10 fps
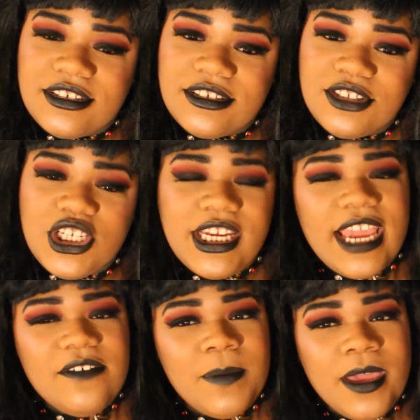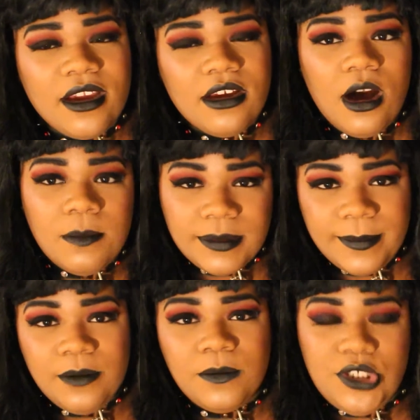she gave me a
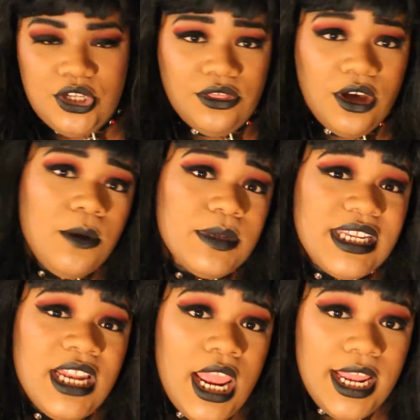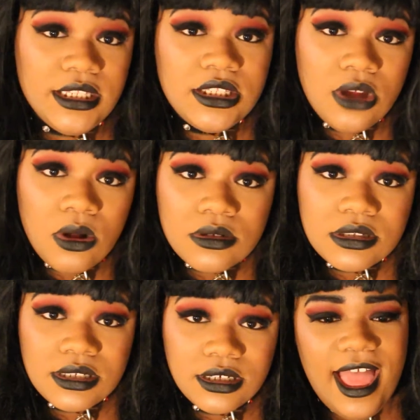compliment when she thought it was an
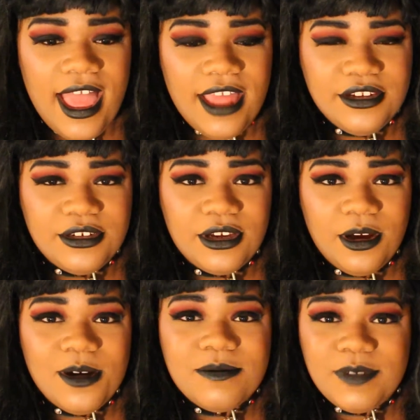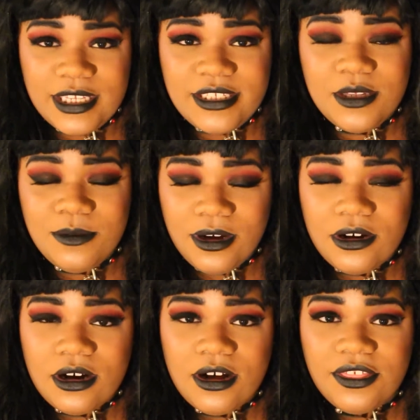insult, and obviously we all
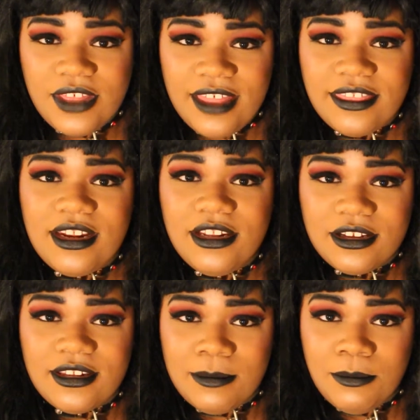caught that I look like